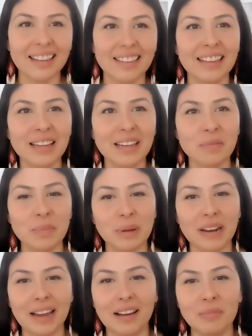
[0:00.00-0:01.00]
thinking about
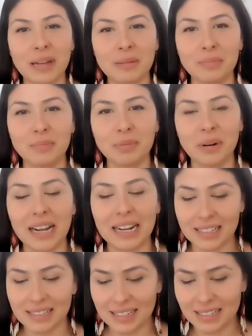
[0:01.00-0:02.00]
how my
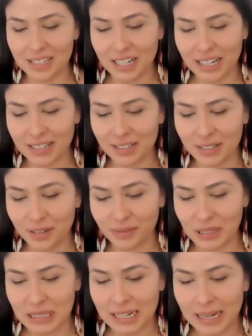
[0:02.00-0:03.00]
practice has changed
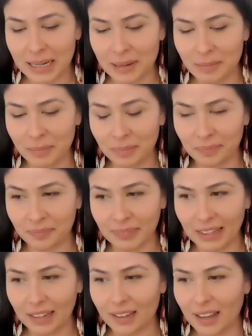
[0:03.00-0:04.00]
over time,
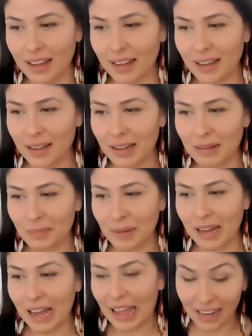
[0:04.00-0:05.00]
I
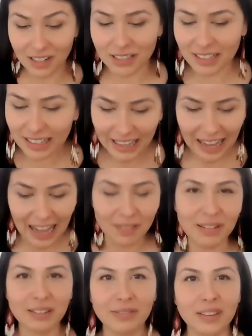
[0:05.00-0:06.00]
actually
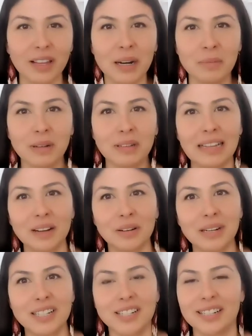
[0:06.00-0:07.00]
haven't even thought about that
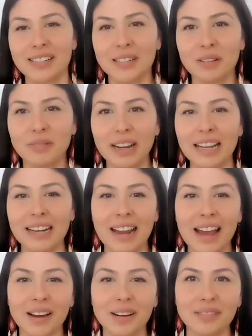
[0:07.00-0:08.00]
question until right
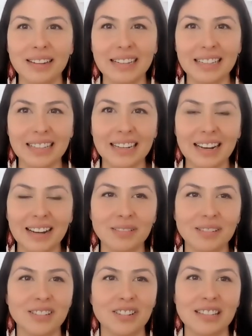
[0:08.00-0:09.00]
now. And then I
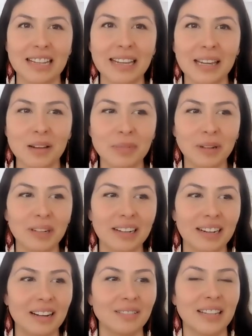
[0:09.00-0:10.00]
was just thinking about it, and
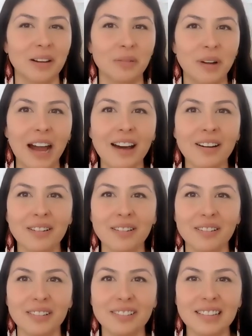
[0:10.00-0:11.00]
I was like,
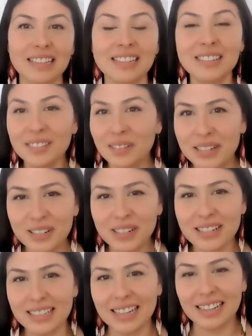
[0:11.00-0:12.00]
wow. This is so
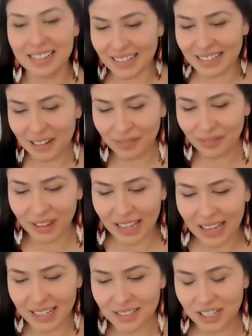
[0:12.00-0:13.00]
interesting because it definitely
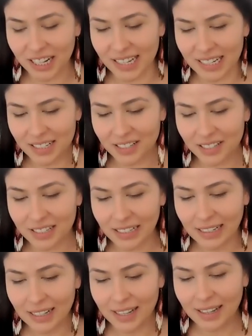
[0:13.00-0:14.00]
has changed.
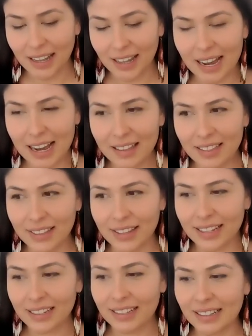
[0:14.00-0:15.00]
I
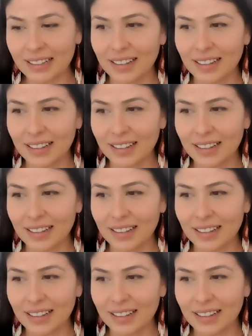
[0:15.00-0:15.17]
think